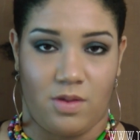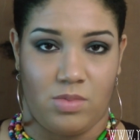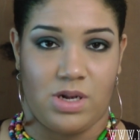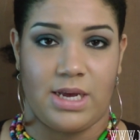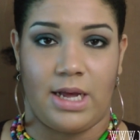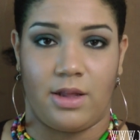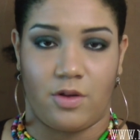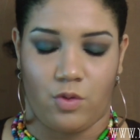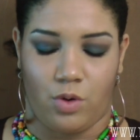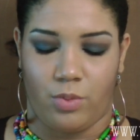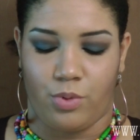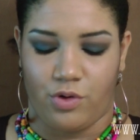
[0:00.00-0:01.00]
the metallic
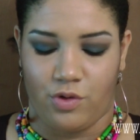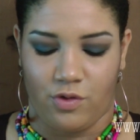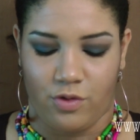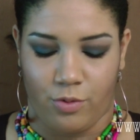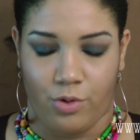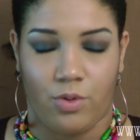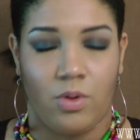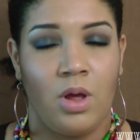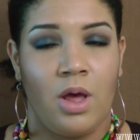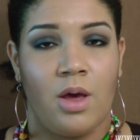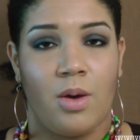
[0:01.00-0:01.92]
sort of pushes through,